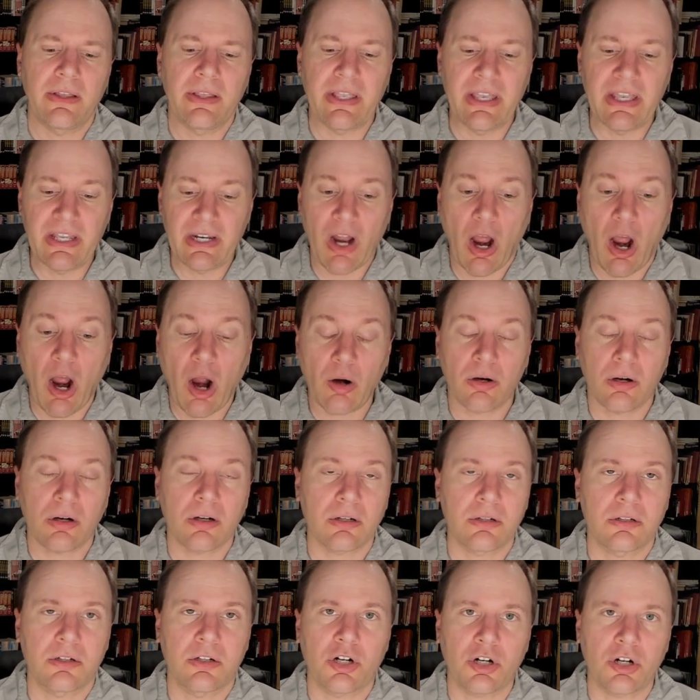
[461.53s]
in our
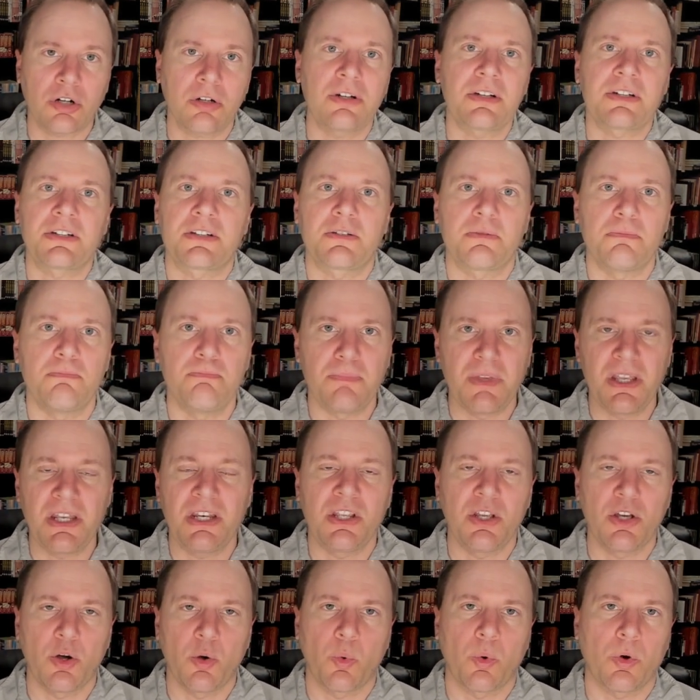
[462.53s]
current
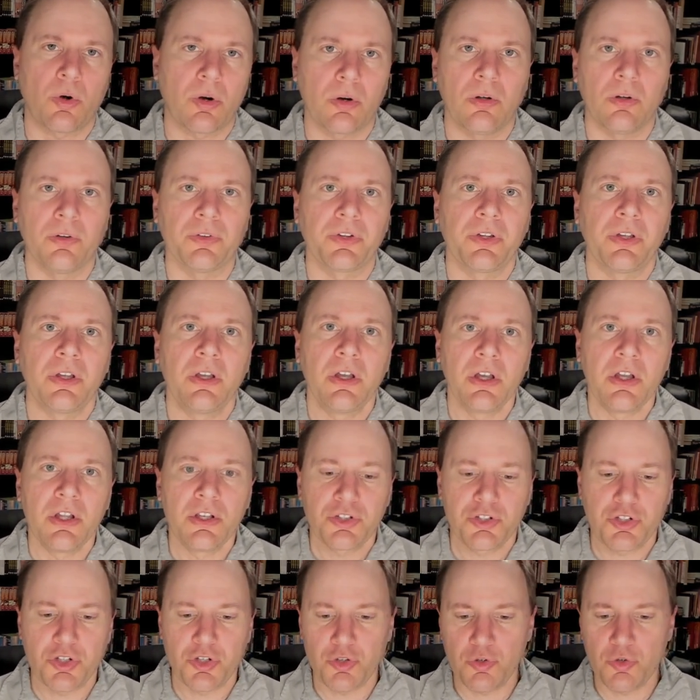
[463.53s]
media world
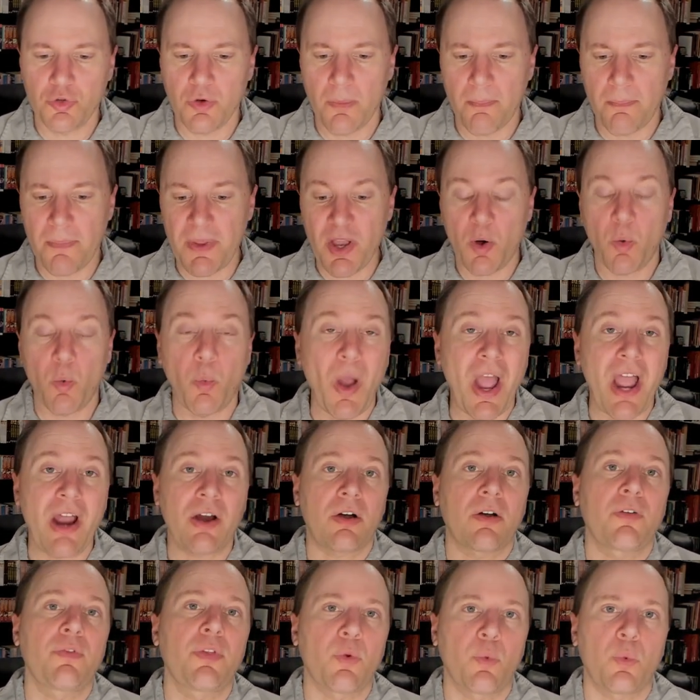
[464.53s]
to be
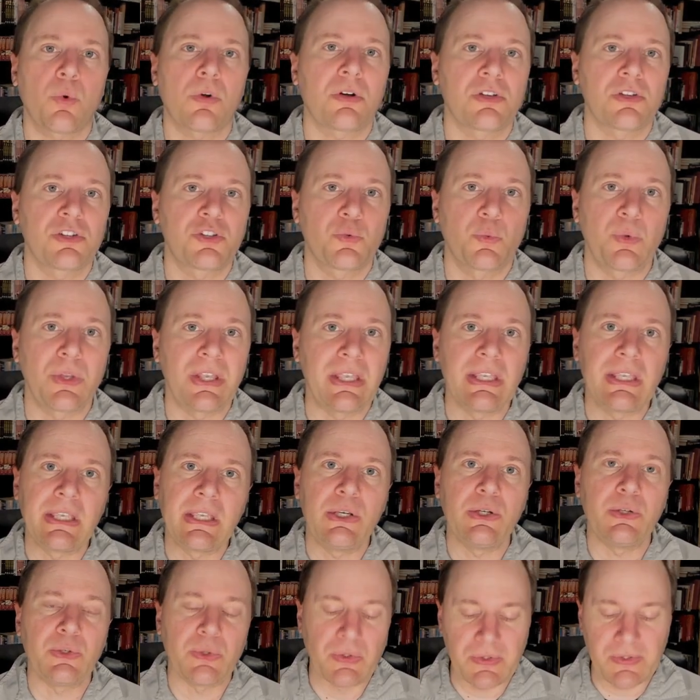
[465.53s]
aware of the words we
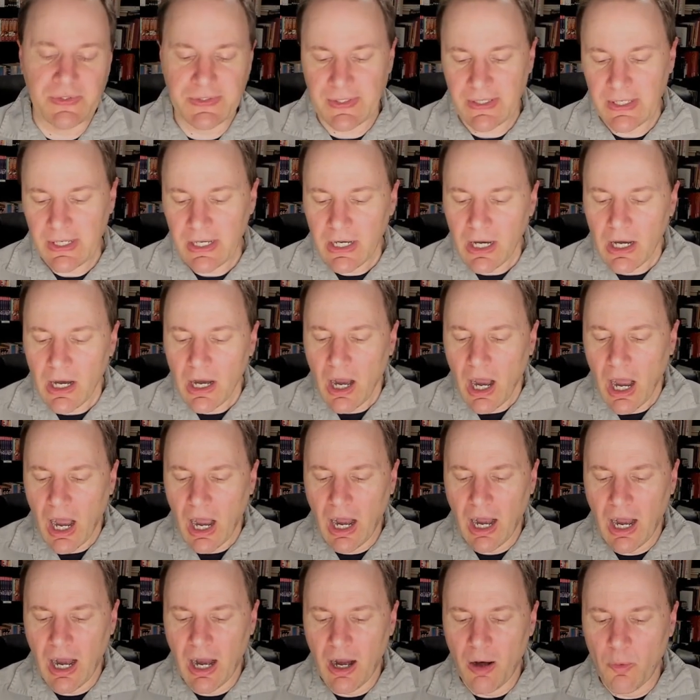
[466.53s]
use.
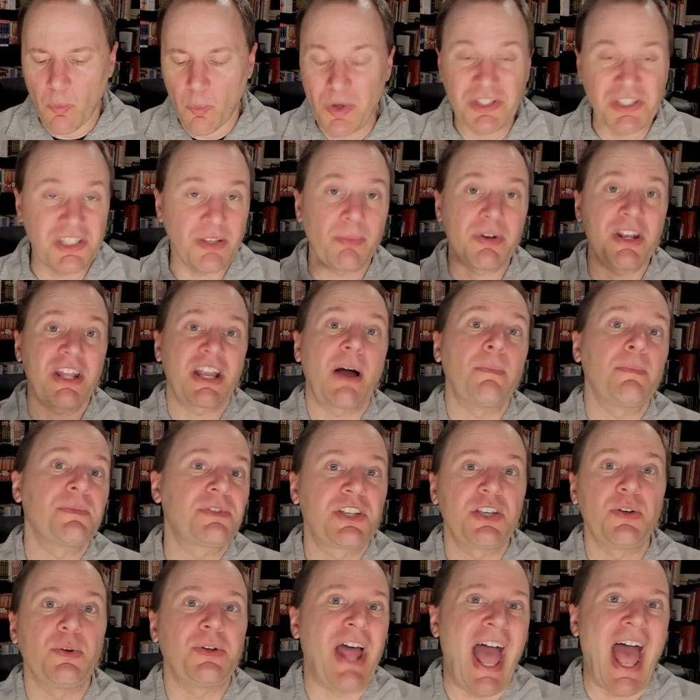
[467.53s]
Uh, when somebody comes
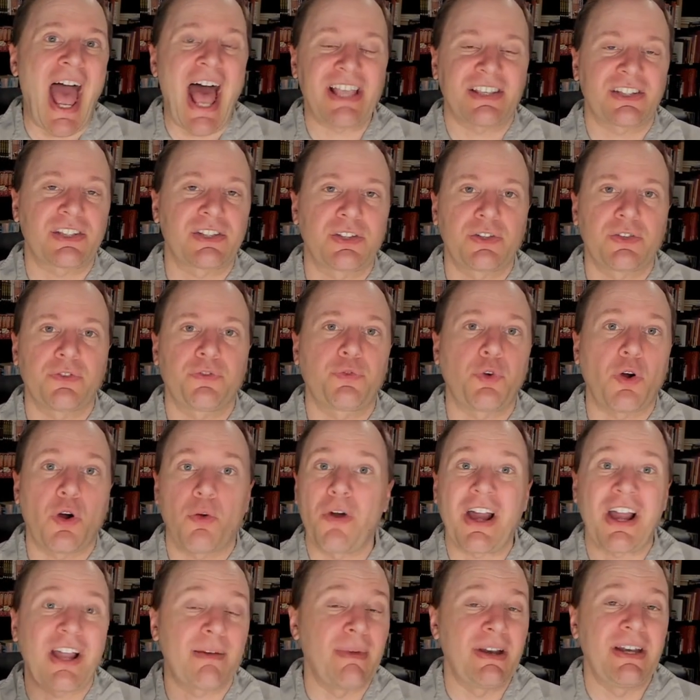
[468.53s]
to you and asks for a
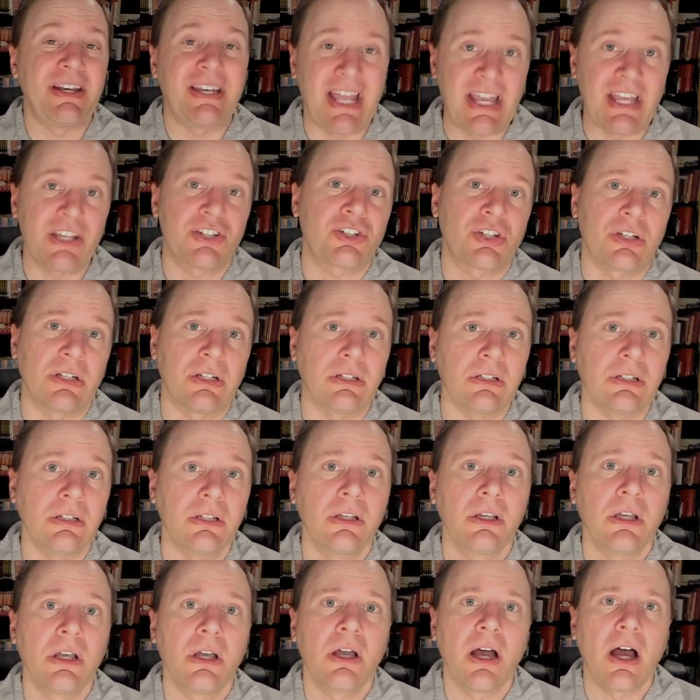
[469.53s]
recommendation,
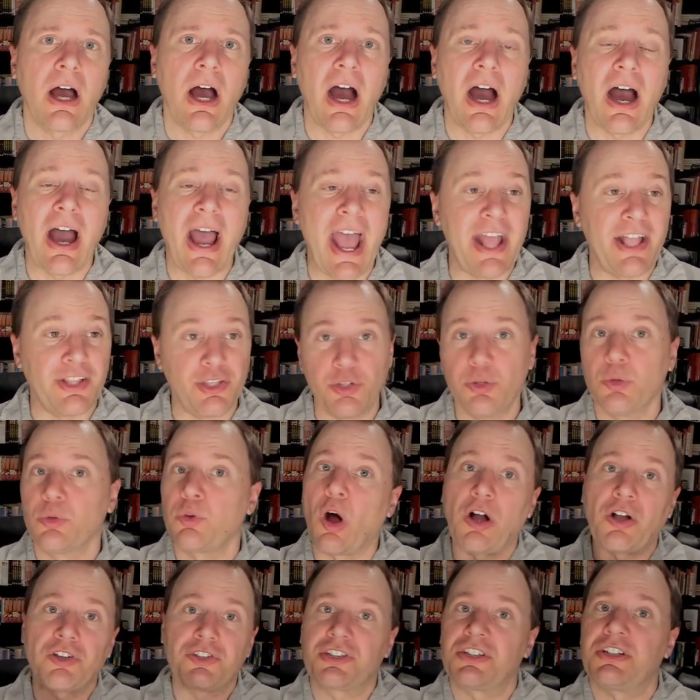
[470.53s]
uh, and you
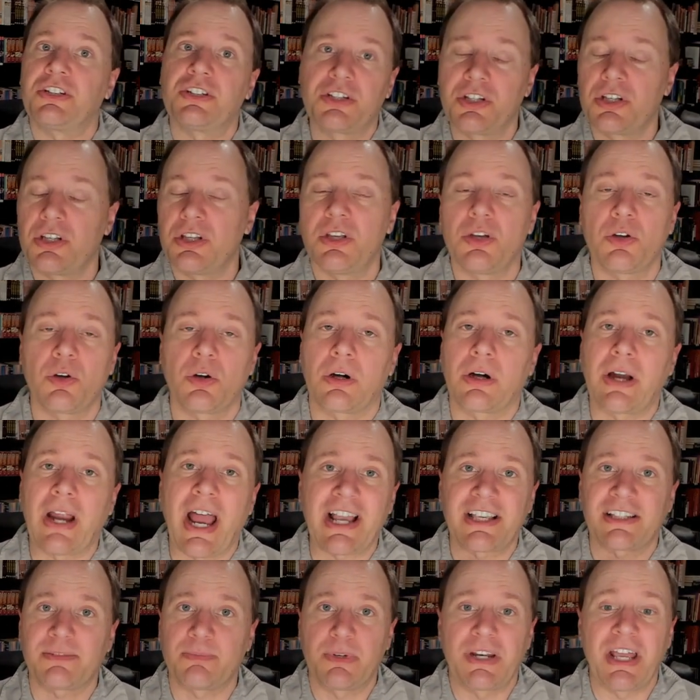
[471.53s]
launch into your
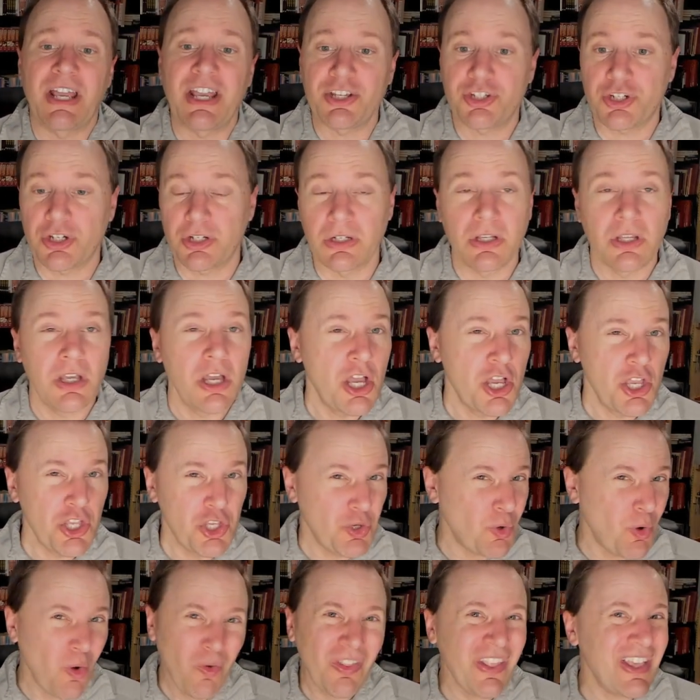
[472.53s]
explanation,
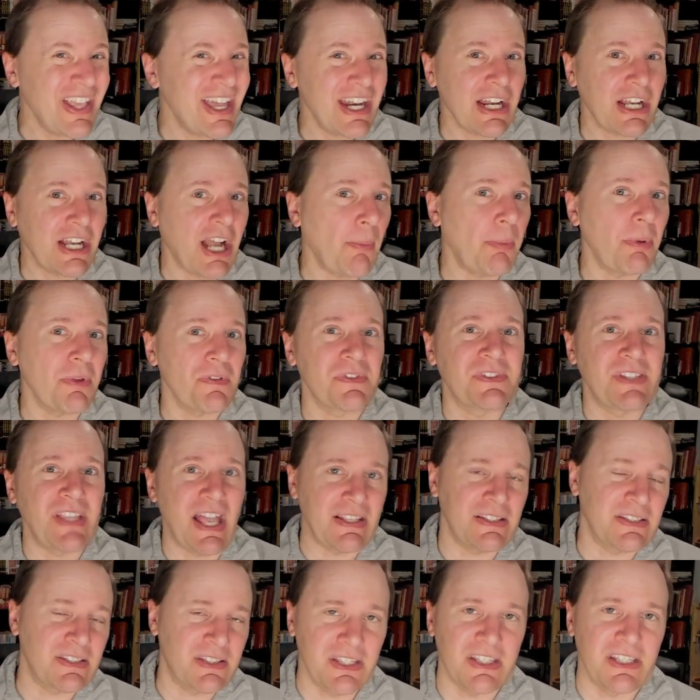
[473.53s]
you only get a couple of
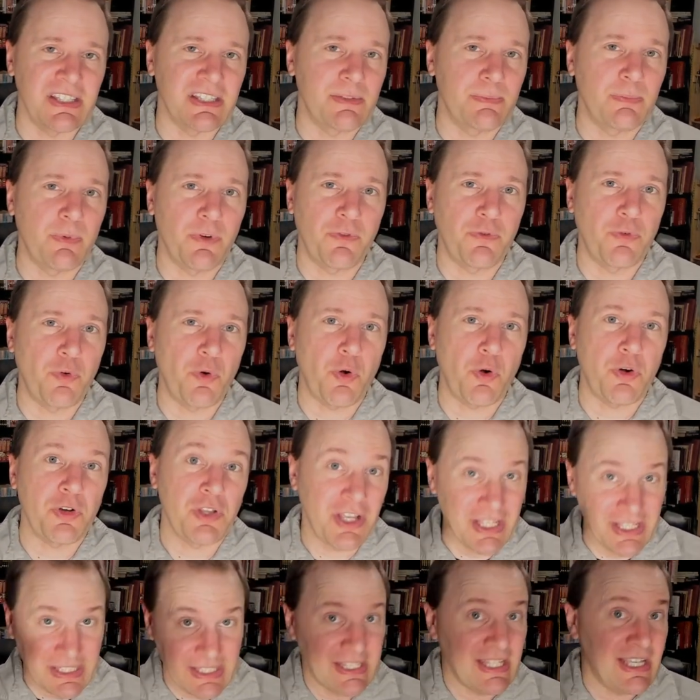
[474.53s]
sentences before you
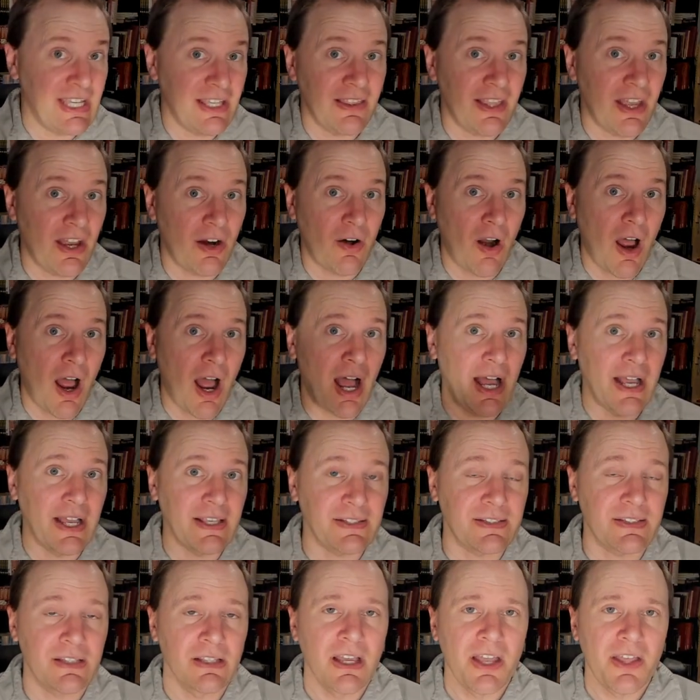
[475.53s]
can see it in their
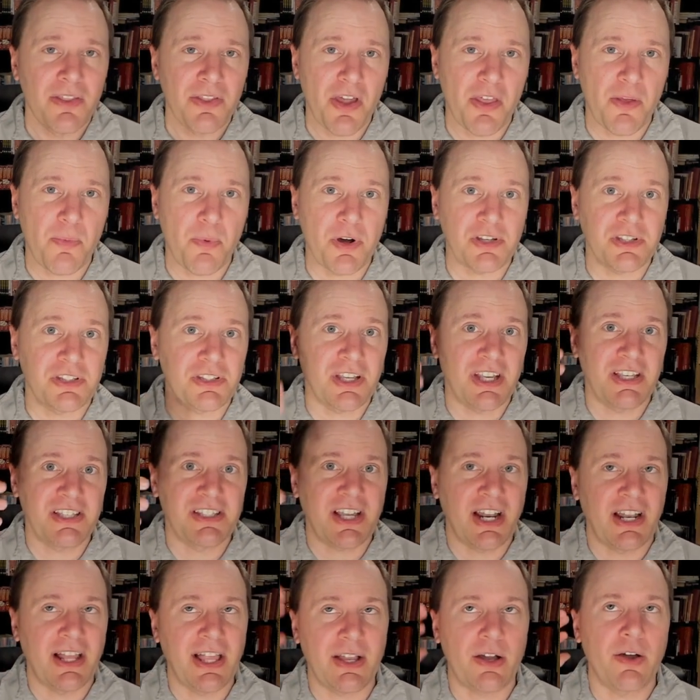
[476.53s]
eyes. The other person is
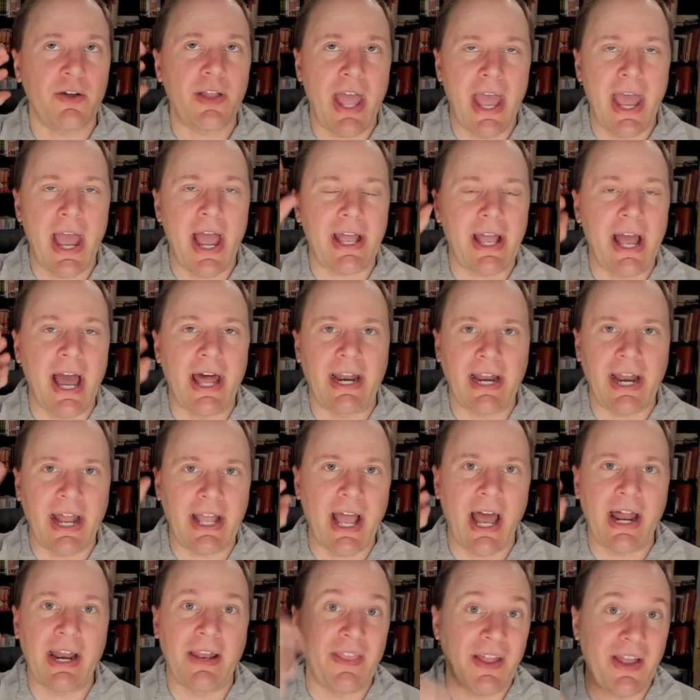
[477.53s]
kind of like, okay, I got it, I
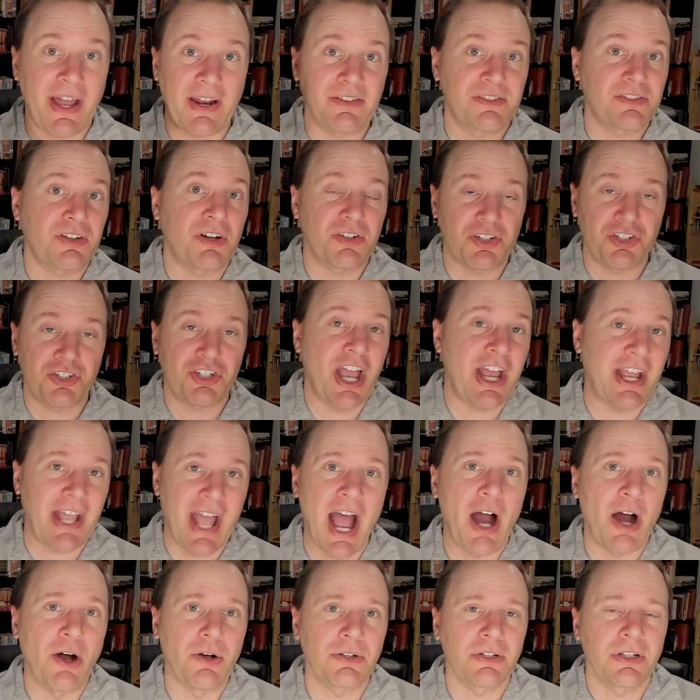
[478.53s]
got it, and they kind of start to check
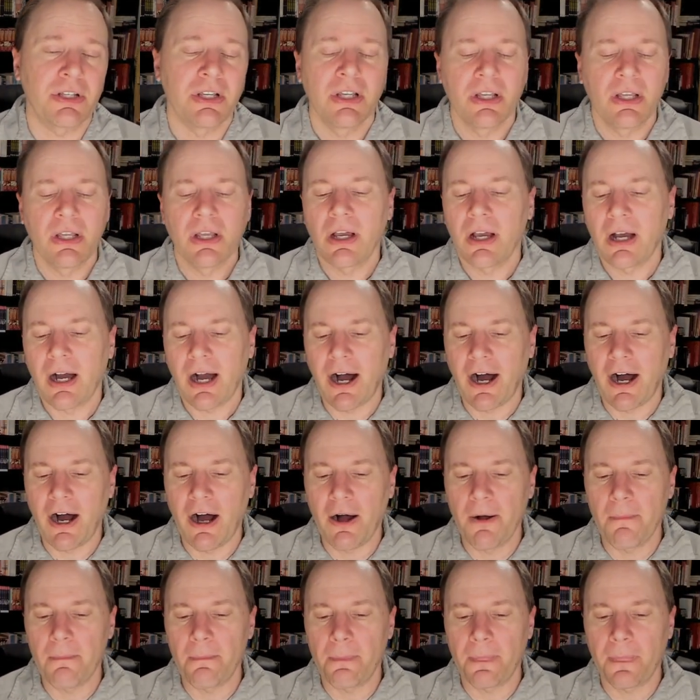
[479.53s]
out.
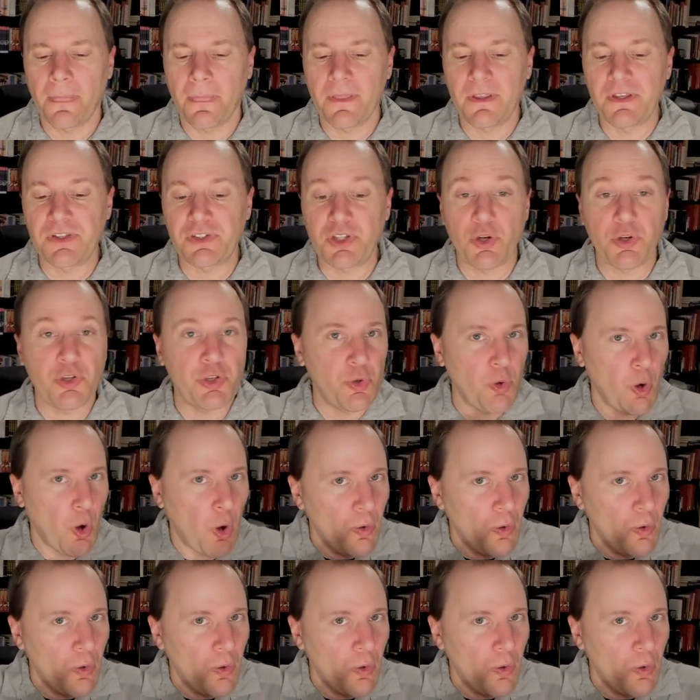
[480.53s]
Um, so you